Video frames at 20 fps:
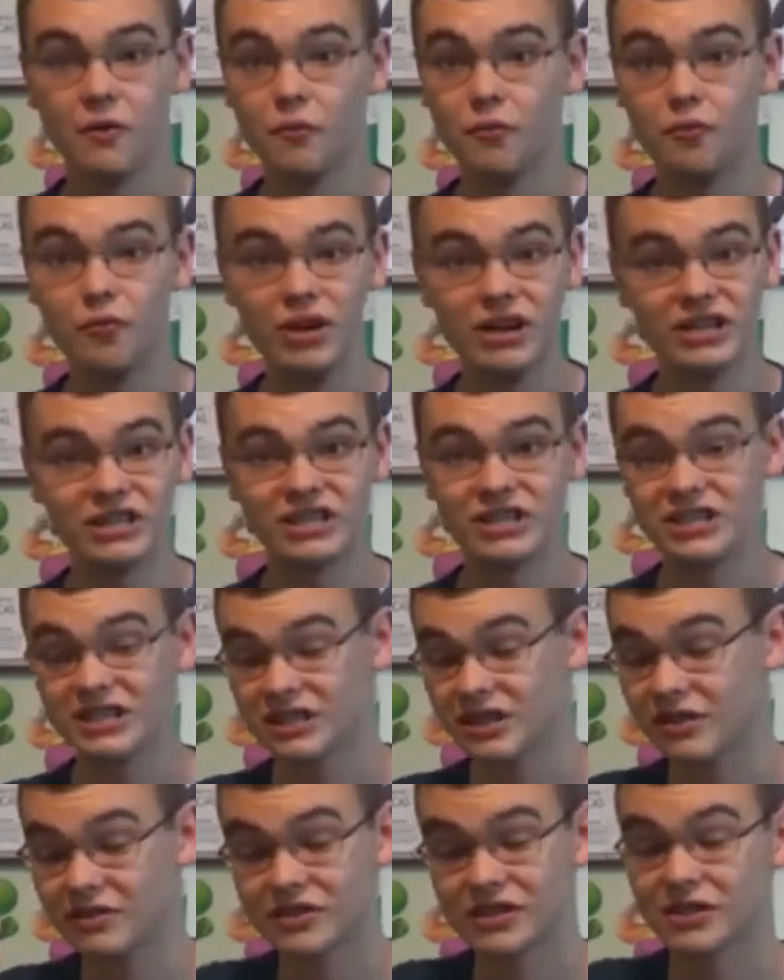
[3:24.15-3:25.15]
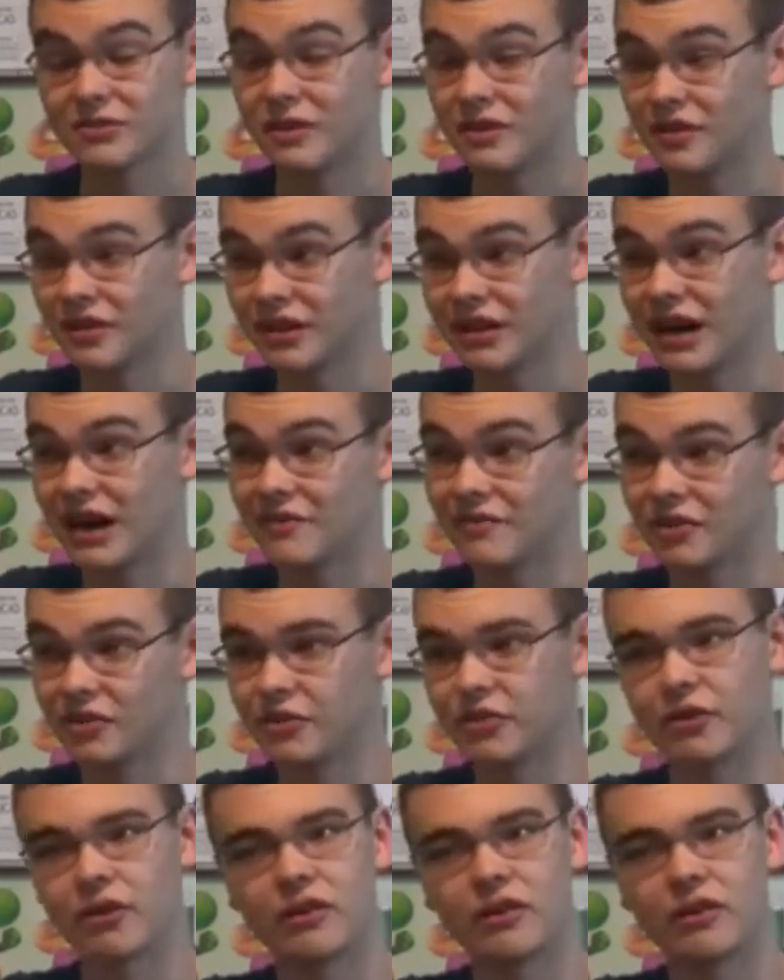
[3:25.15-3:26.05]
which is also on the cover.